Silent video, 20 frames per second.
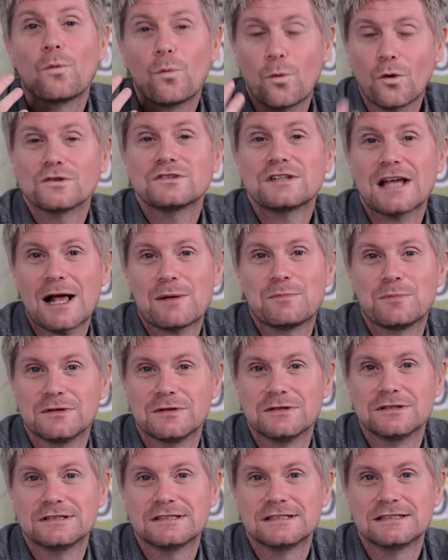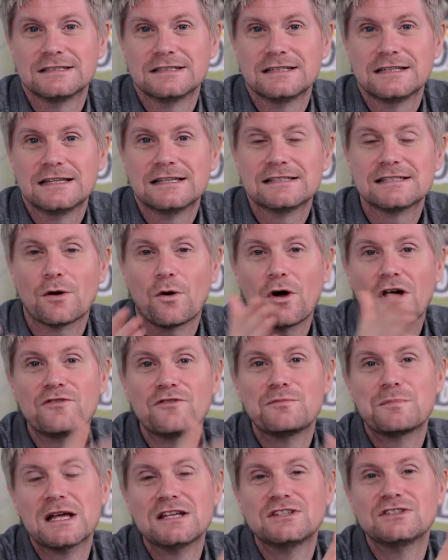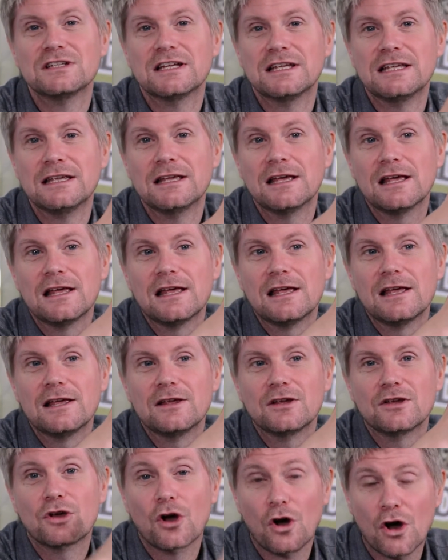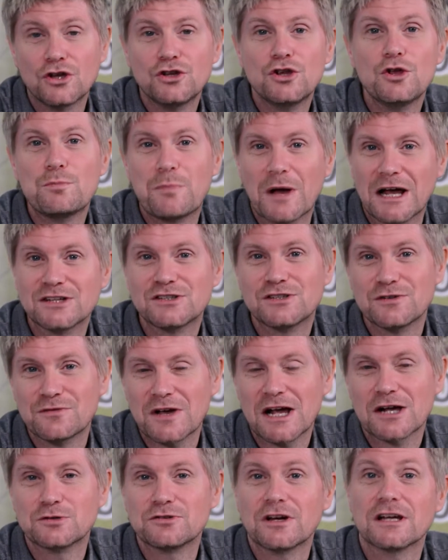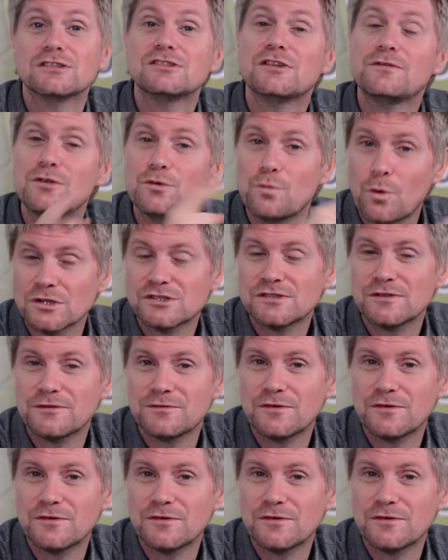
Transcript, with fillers: what's happened. So I've basically if got a new batch of Aqua Dragons. If you watch the